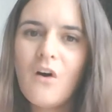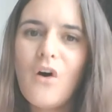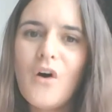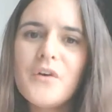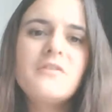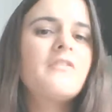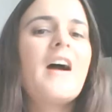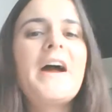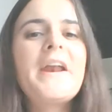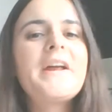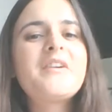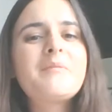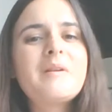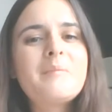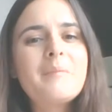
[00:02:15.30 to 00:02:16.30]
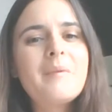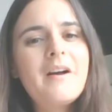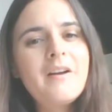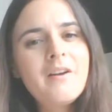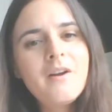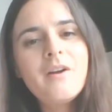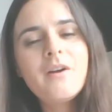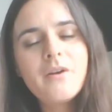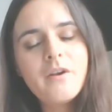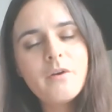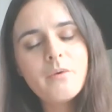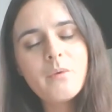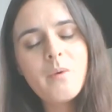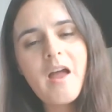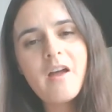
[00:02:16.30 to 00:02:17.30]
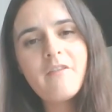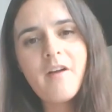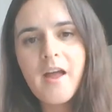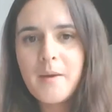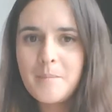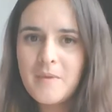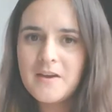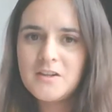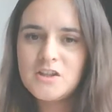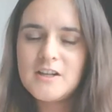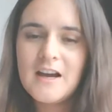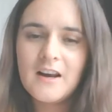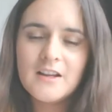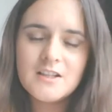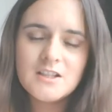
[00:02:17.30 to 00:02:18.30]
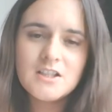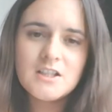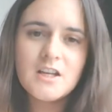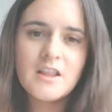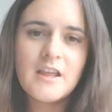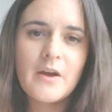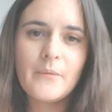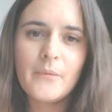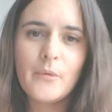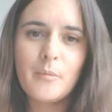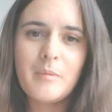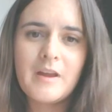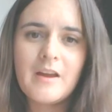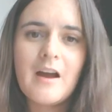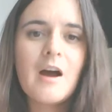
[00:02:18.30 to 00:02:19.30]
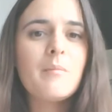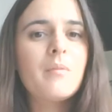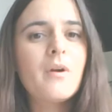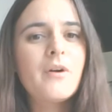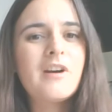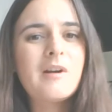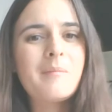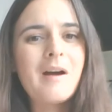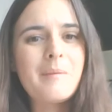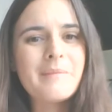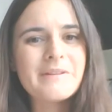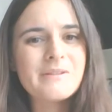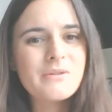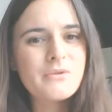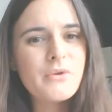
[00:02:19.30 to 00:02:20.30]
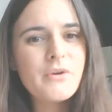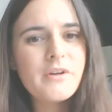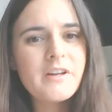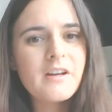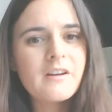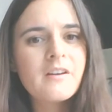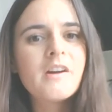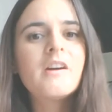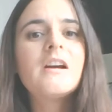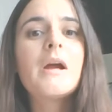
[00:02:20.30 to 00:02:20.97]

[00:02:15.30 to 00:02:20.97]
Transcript: On Friday, remember, you will have a math challenge that will be uploaded by Mr. Turner.